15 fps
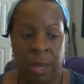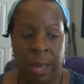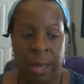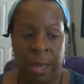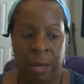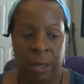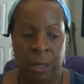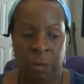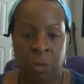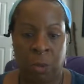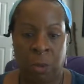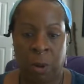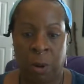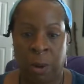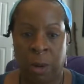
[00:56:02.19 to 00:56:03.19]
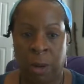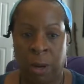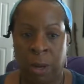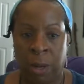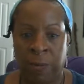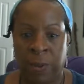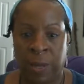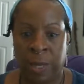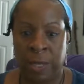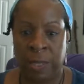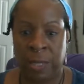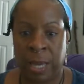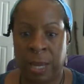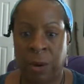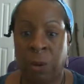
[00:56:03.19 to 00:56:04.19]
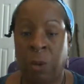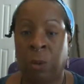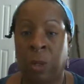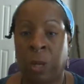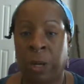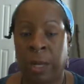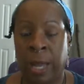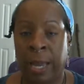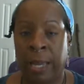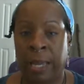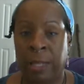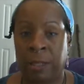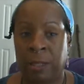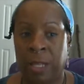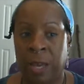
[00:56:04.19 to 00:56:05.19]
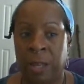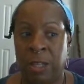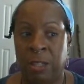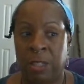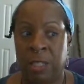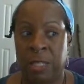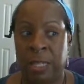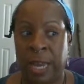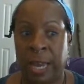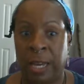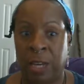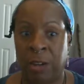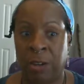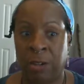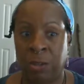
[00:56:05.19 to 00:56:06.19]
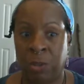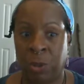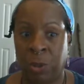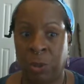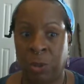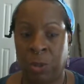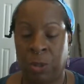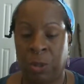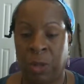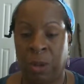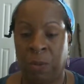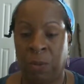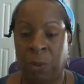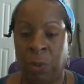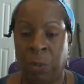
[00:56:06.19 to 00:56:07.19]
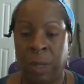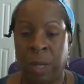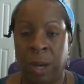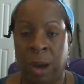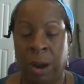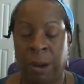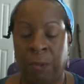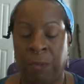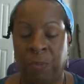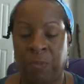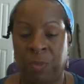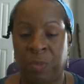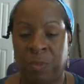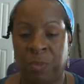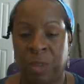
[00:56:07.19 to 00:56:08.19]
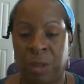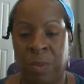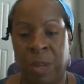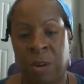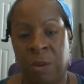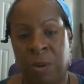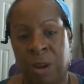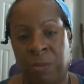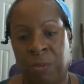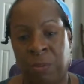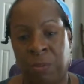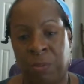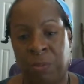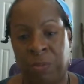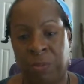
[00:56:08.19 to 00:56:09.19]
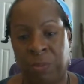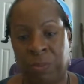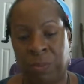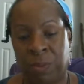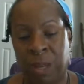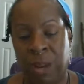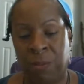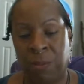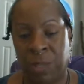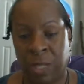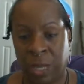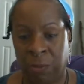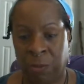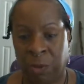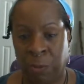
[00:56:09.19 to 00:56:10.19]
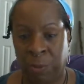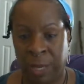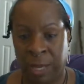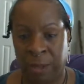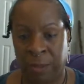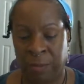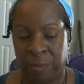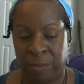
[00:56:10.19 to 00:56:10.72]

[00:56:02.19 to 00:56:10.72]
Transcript: And the more of us that hold our light, that stand in our truth of who we are, the better off everything will be.